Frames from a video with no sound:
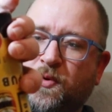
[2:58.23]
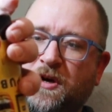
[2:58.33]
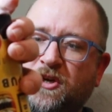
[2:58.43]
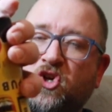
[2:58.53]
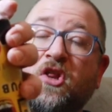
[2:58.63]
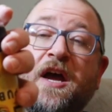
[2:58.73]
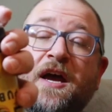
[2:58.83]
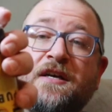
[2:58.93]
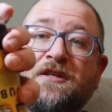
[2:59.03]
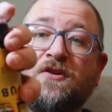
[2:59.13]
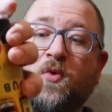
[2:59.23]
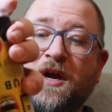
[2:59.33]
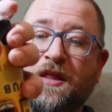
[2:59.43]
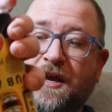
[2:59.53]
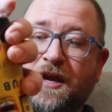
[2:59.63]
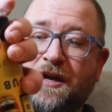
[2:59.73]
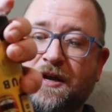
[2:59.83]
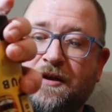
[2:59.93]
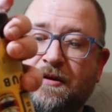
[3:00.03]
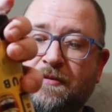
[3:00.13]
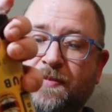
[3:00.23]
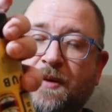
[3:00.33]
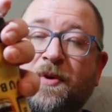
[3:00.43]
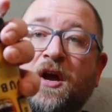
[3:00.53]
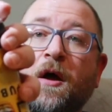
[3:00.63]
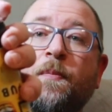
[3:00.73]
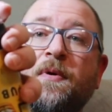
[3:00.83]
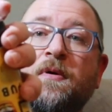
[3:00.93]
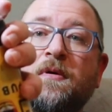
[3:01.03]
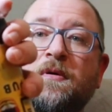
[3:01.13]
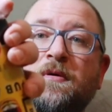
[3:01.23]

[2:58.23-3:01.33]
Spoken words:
British class quite like Bubba Gump.